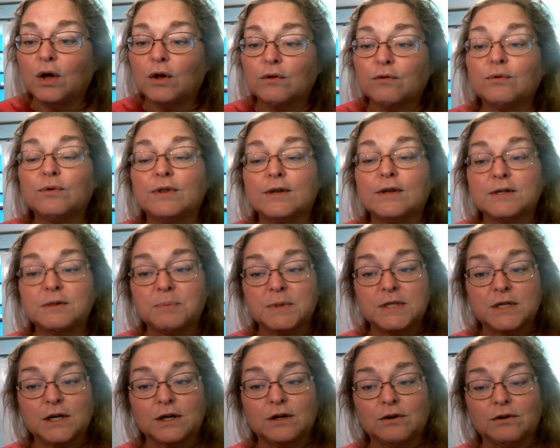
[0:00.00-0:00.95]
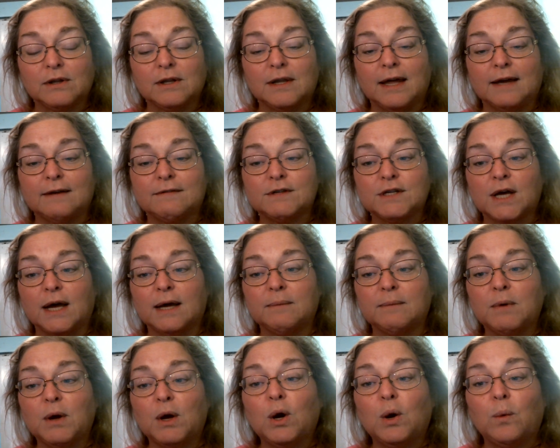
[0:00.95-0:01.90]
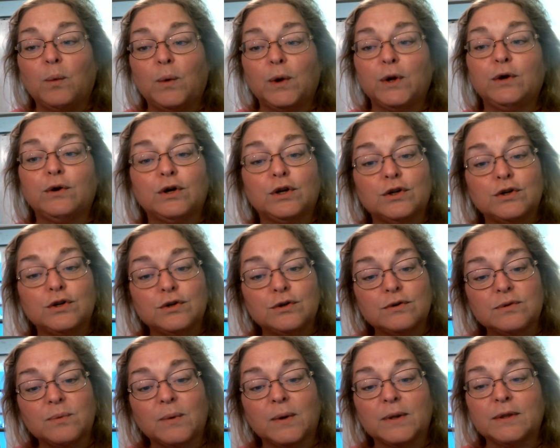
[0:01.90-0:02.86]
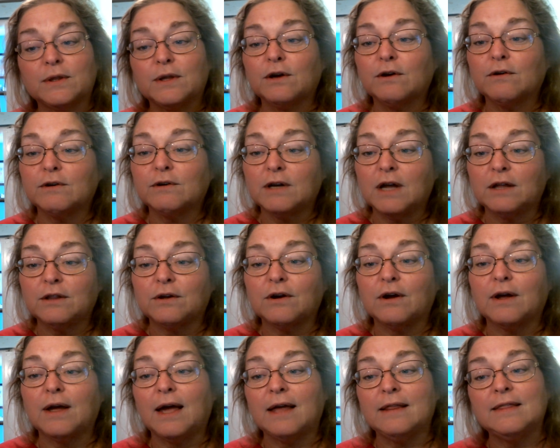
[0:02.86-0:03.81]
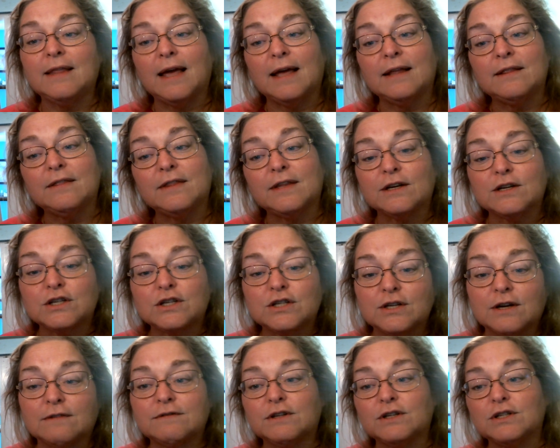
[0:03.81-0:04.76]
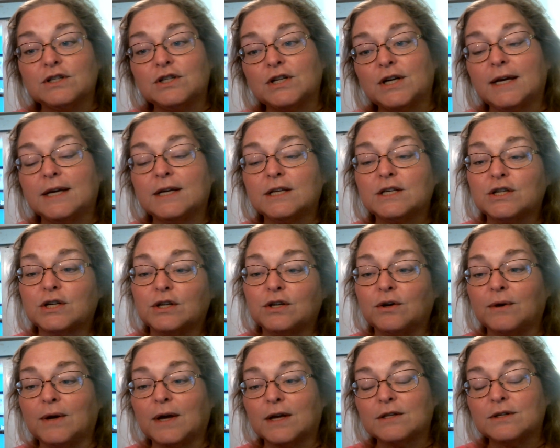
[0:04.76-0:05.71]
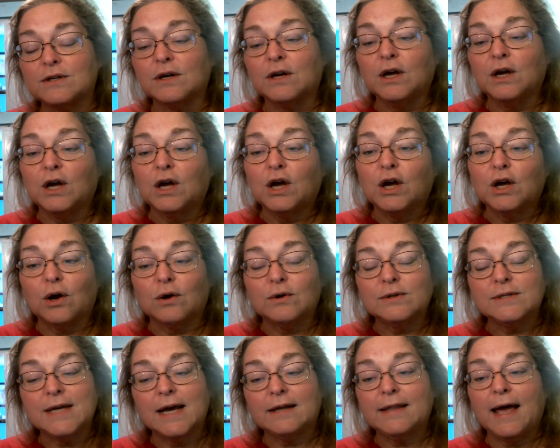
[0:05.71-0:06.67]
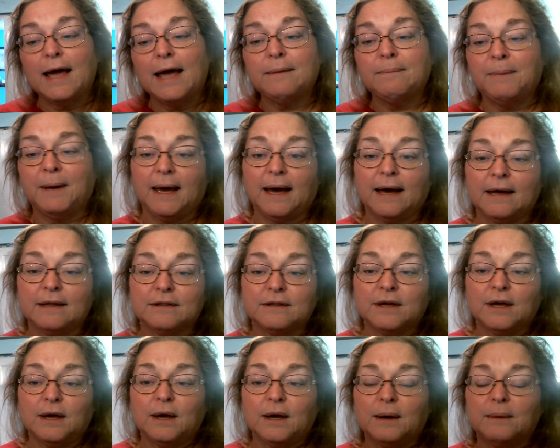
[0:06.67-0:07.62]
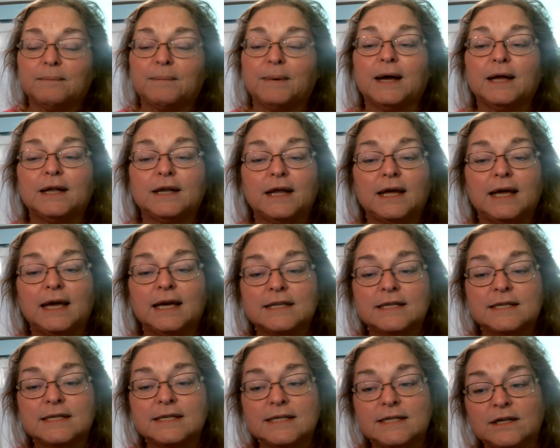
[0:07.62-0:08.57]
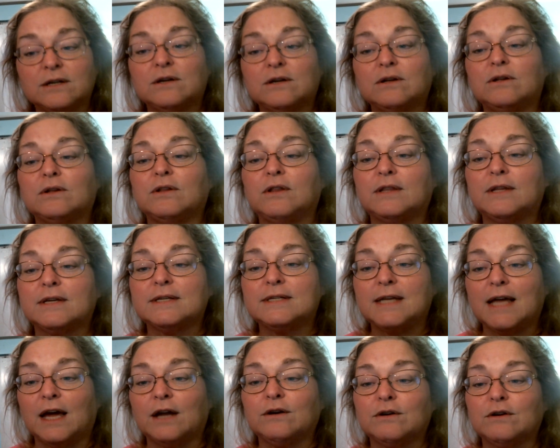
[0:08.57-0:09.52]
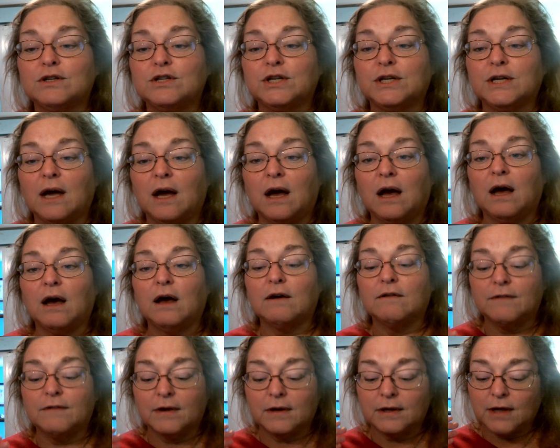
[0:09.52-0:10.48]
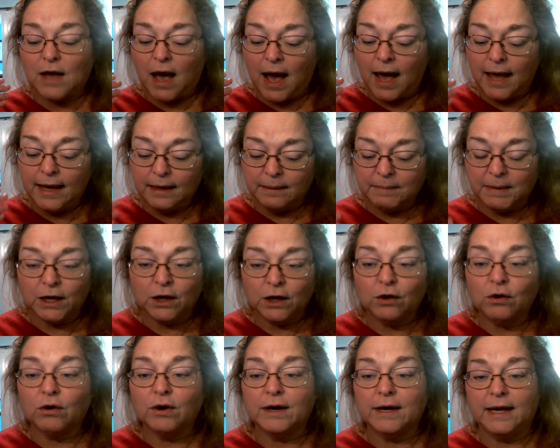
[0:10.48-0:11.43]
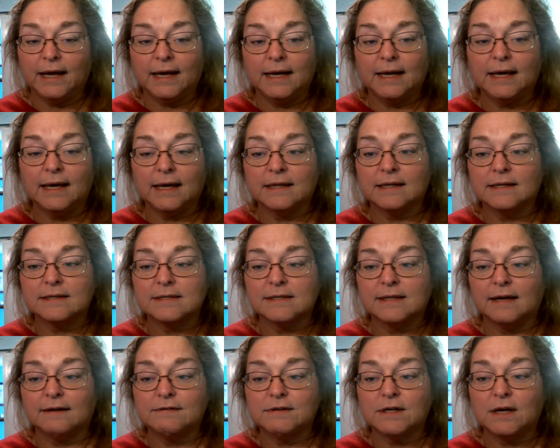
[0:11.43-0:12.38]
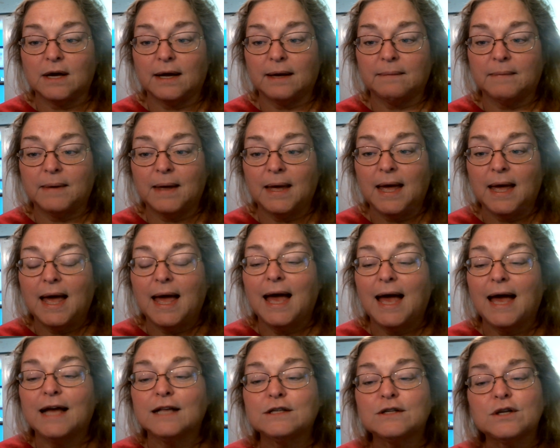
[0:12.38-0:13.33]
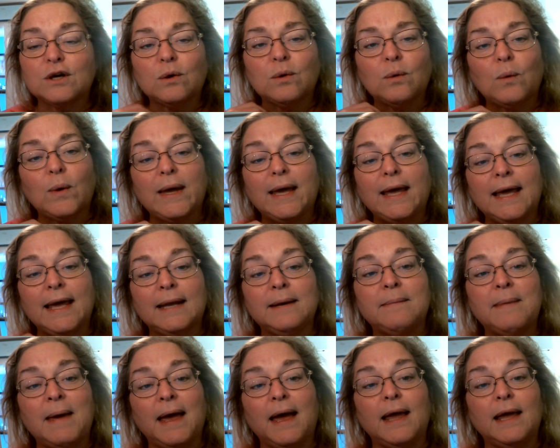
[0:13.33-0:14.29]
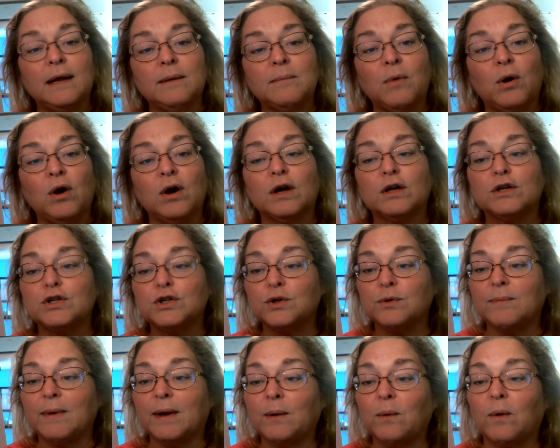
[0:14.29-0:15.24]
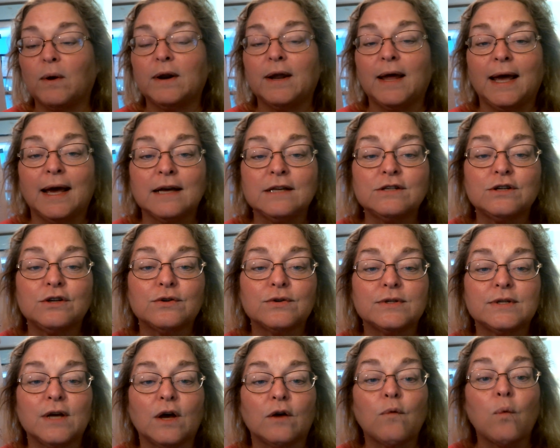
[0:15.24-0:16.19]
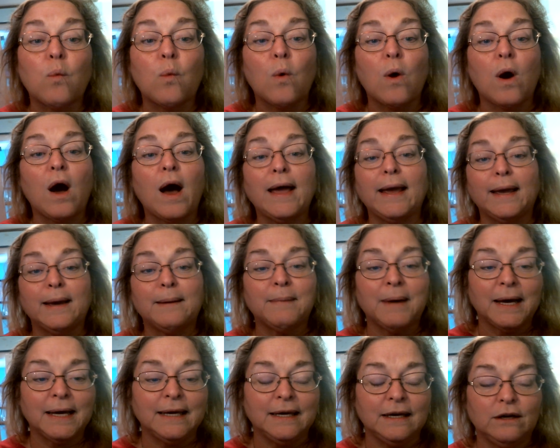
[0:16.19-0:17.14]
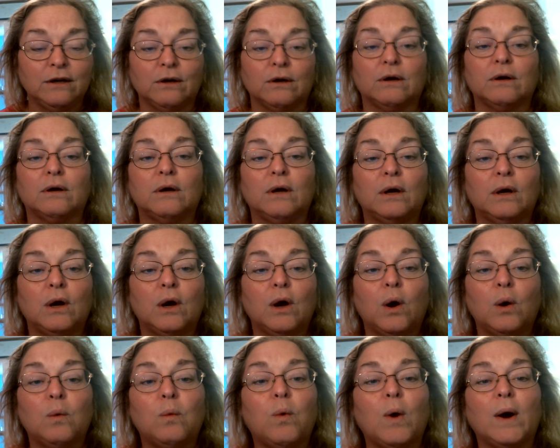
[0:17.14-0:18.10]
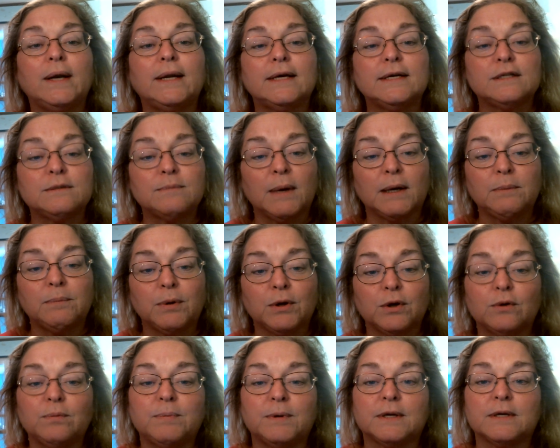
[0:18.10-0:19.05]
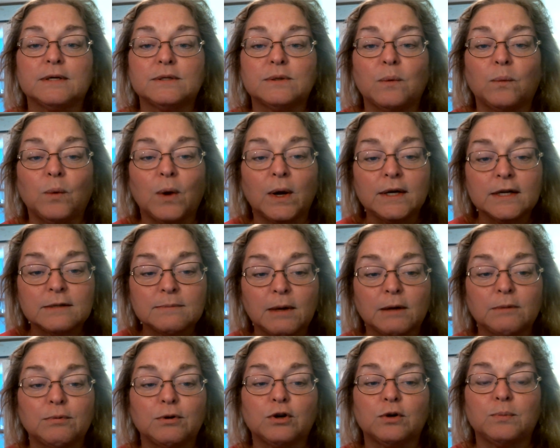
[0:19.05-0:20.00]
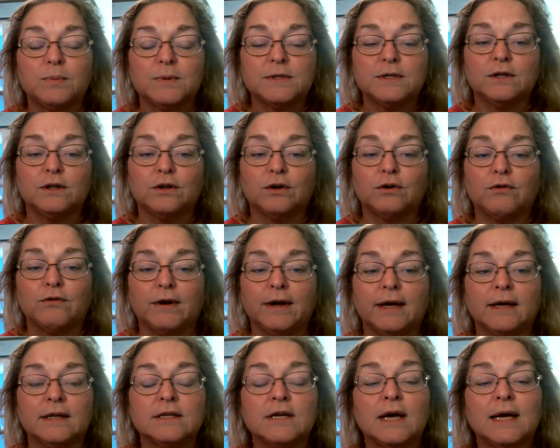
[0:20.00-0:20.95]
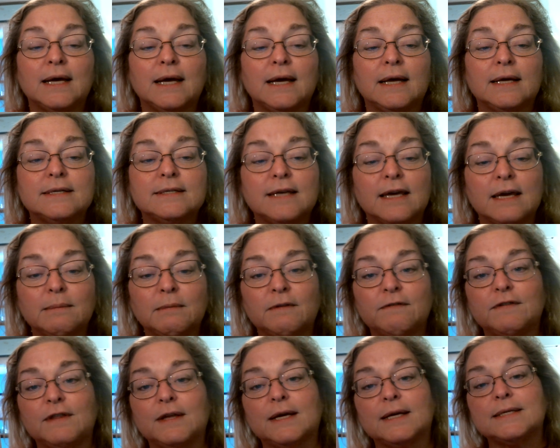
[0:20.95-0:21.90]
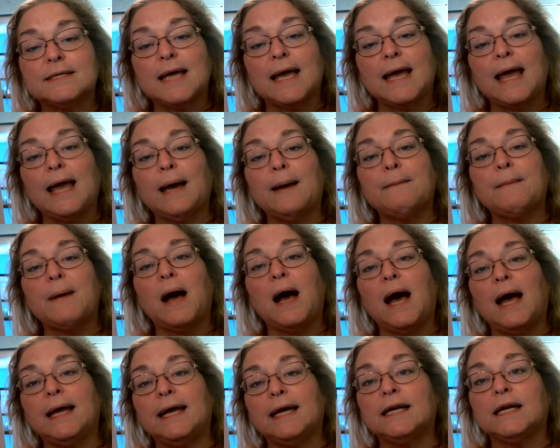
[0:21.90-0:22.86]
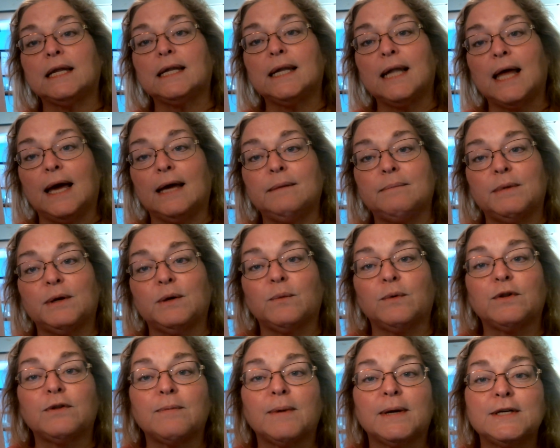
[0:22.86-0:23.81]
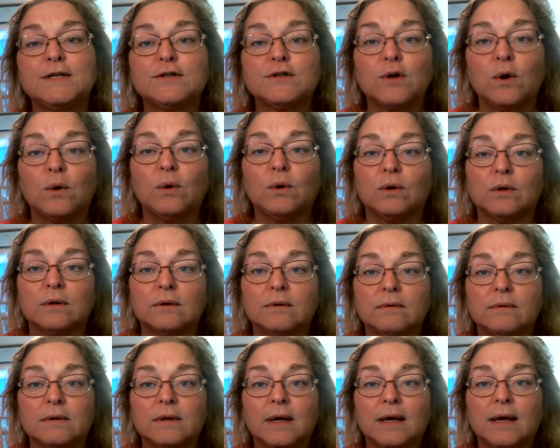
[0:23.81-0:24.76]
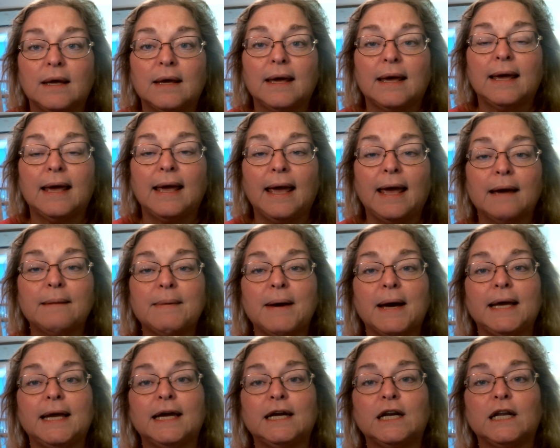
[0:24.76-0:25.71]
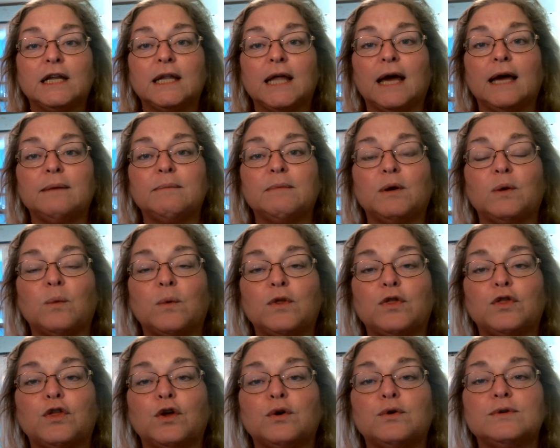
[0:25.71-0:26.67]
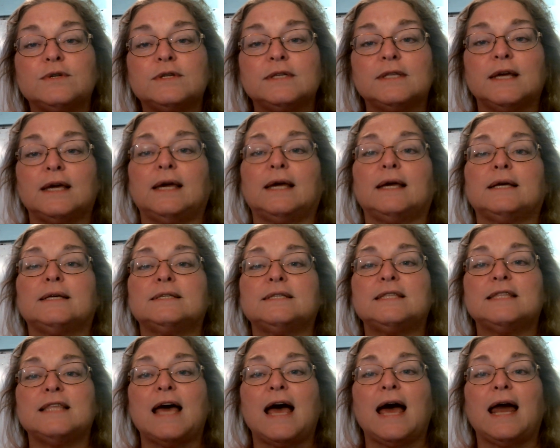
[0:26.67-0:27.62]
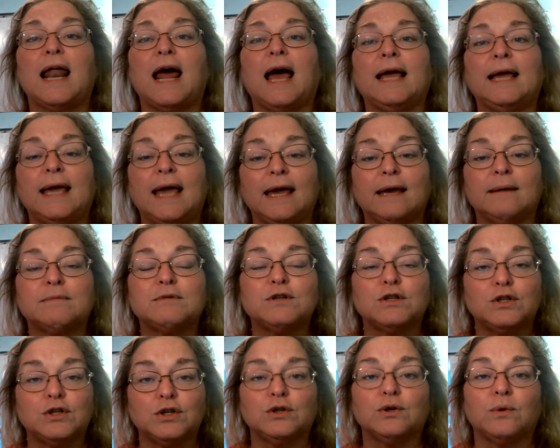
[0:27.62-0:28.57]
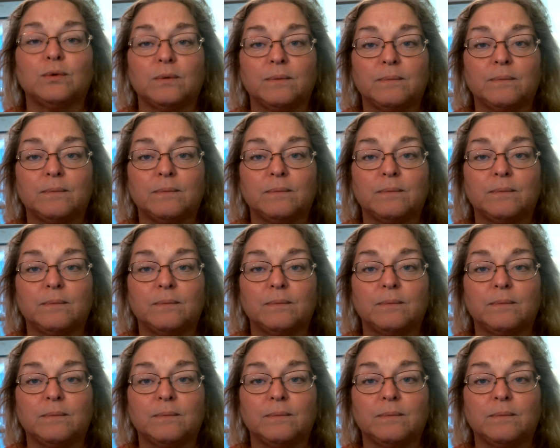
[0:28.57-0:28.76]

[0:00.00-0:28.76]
through this particular lifetime, where you're going to choose one thing or another, and then things shift and change, and you get to go down that path. But it's still this energy of, I am incarnating in this lifetime. And so in March, you may want to ask yourself, why am I here? What is my purpose? What is my purpose in the grand scheme of things? Am I in alignment with my soul? Am I in alignment with those things that I came to do?